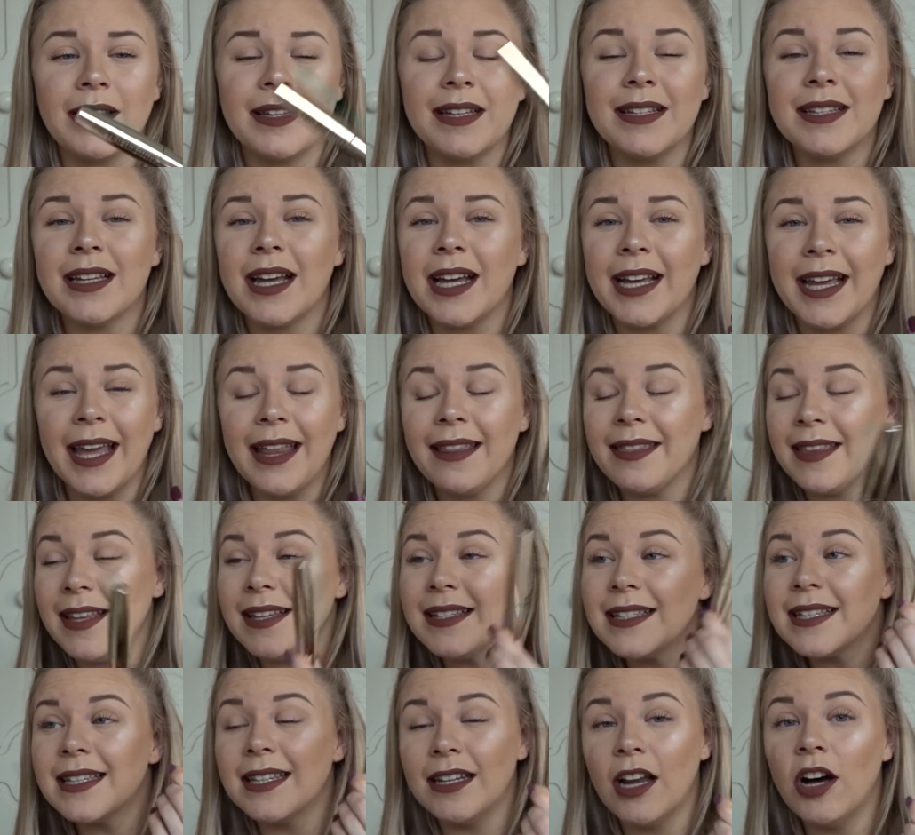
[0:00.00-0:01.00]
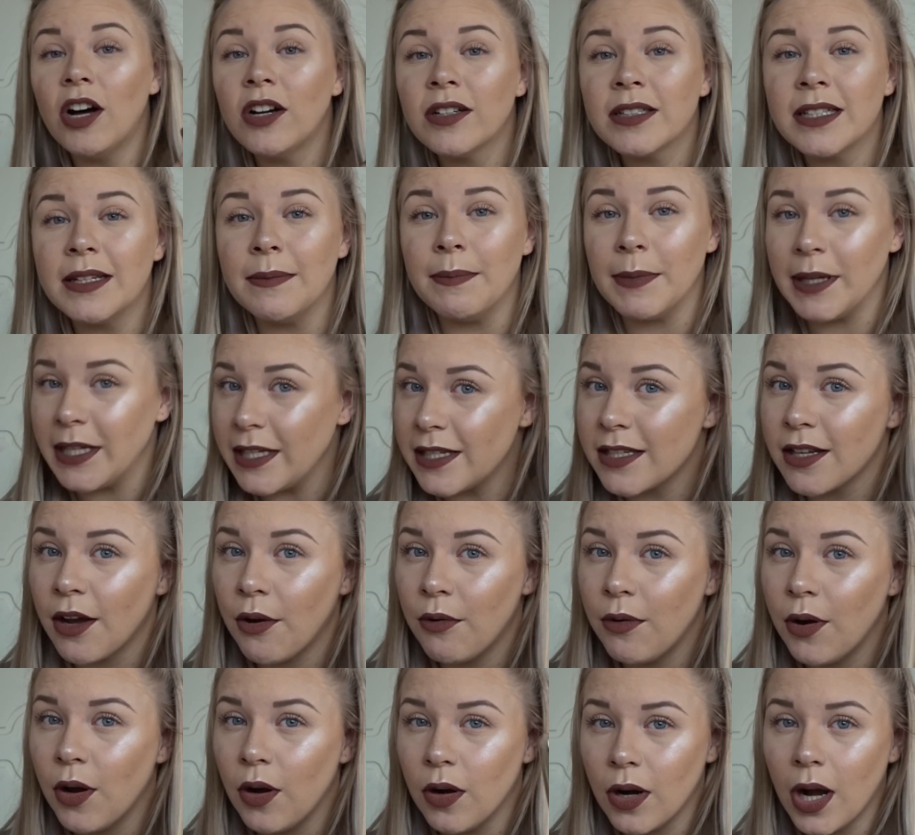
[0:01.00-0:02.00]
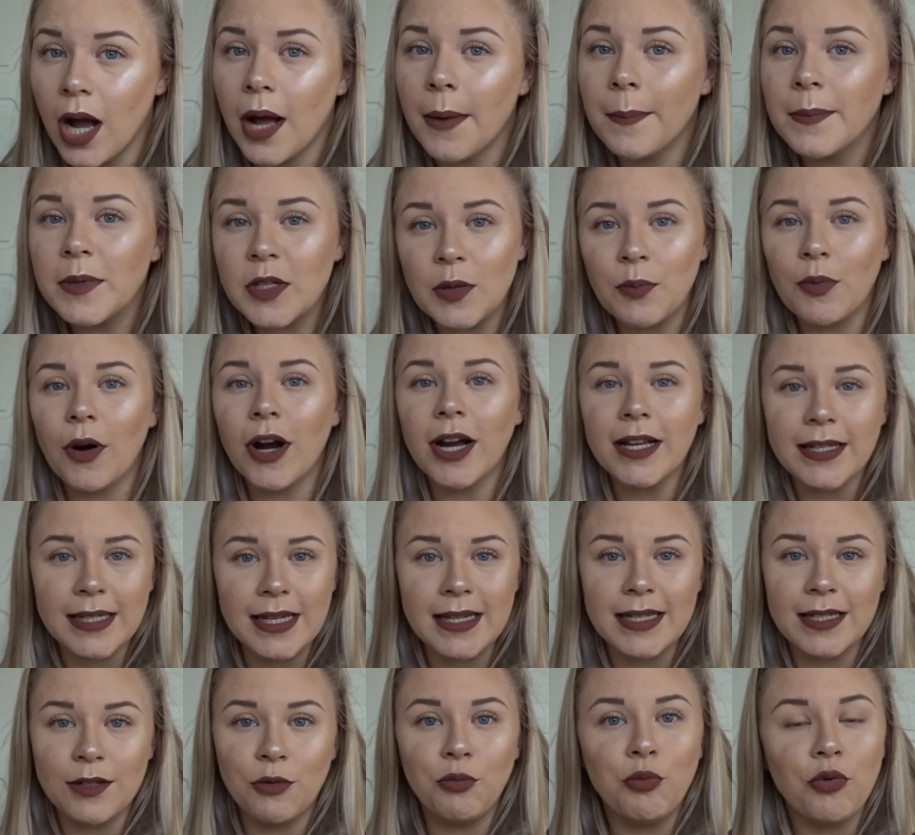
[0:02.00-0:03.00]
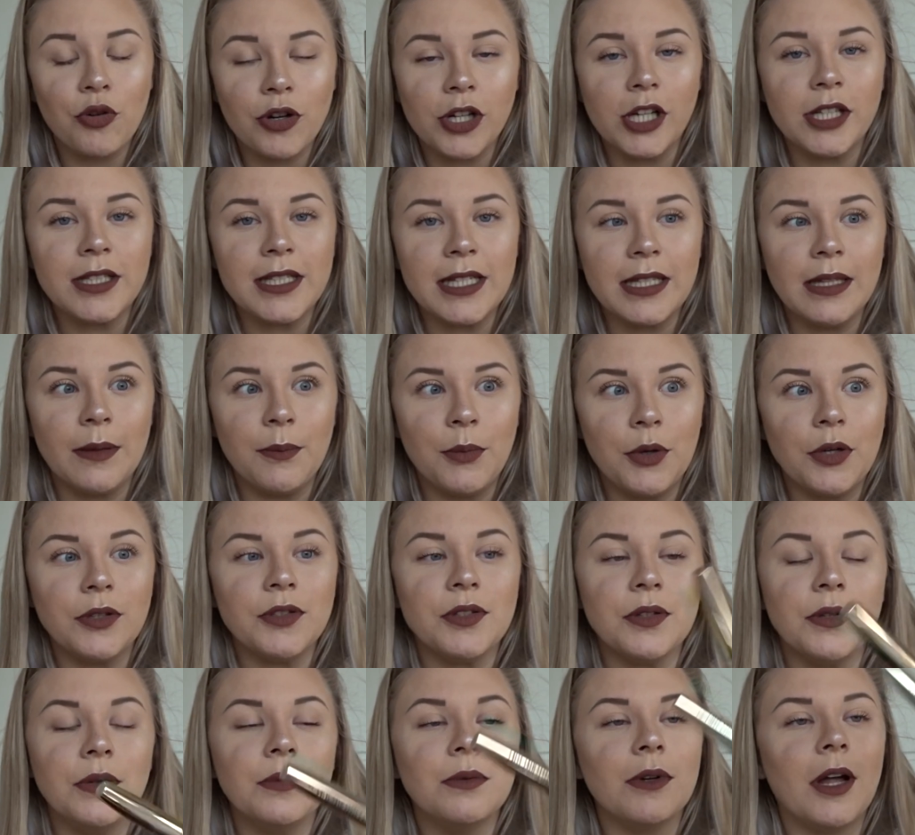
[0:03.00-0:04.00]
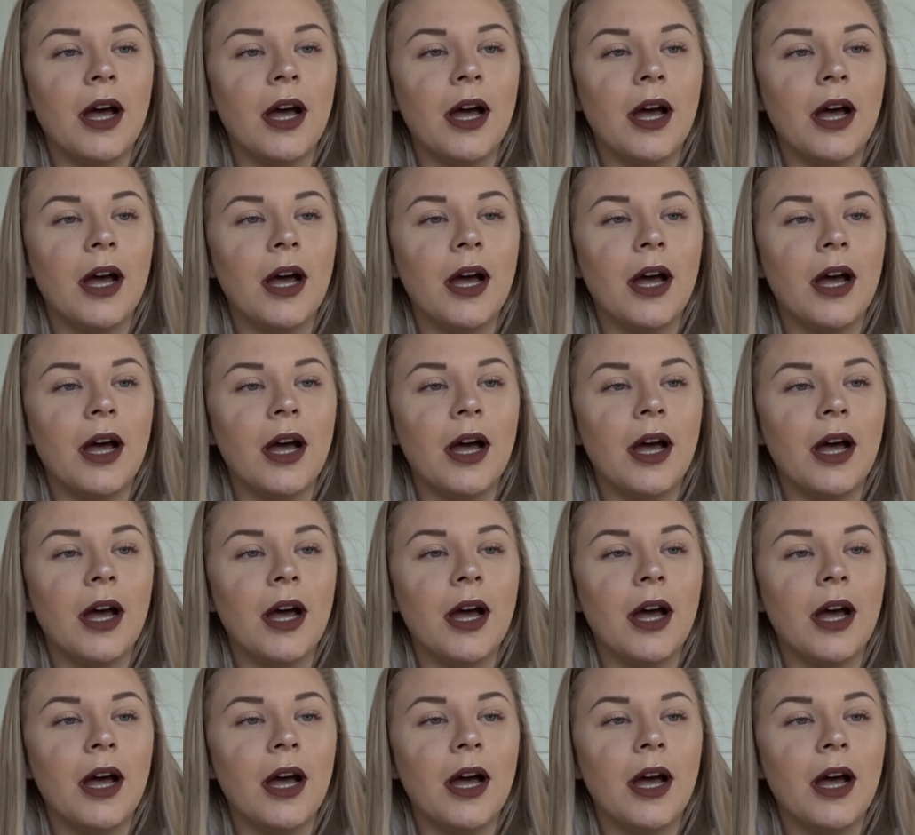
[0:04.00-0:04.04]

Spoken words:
This has lasted me so long. I'm surprised there's still product in the bottle.